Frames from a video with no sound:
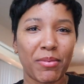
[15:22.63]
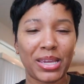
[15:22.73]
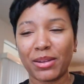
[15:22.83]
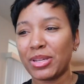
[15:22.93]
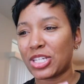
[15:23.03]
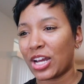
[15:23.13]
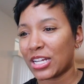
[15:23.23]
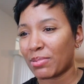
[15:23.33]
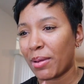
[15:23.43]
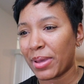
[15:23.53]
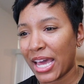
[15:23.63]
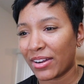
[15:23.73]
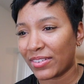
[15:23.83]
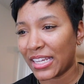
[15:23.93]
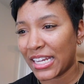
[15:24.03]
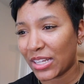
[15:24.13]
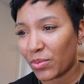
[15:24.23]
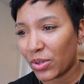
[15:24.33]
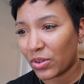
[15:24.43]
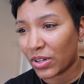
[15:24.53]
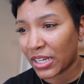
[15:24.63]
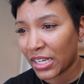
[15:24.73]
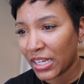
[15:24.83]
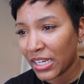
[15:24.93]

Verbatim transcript: I mean, let me charge my battery and then we going